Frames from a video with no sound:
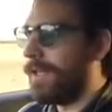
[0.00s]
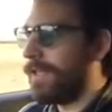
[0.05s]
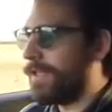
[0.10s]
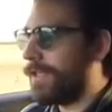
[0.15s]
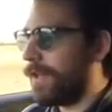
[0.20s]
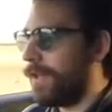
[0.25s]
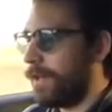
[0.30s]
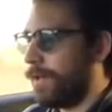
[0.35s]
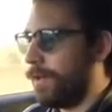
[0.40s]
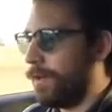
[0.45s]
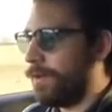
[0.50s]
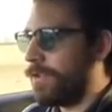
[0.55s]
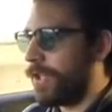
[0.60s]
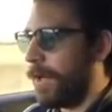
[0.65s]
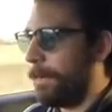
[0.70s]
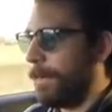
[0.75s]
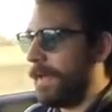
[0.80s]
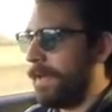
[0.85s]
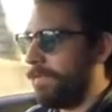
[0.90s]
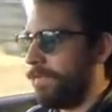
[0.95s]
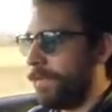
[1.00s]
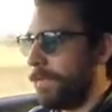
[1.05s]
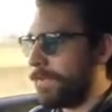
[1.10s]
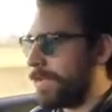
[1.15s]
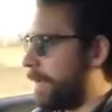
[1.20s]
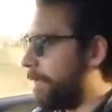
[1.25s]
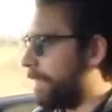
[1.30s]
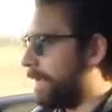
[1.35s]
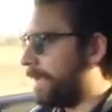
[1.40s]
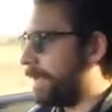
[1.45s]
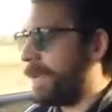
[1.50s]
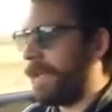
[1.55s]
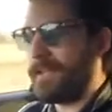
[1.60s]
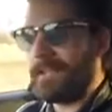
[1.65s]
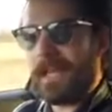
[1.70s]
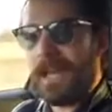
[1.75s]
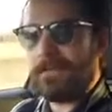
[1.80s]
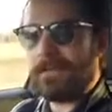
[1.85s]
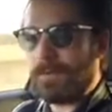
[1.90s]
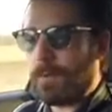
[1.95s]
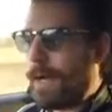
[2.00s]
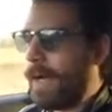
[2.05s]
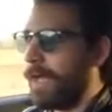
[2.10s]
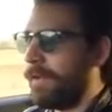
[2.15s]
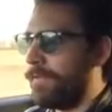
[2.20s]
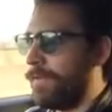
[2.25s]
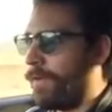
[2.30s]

So jumping from something like the F12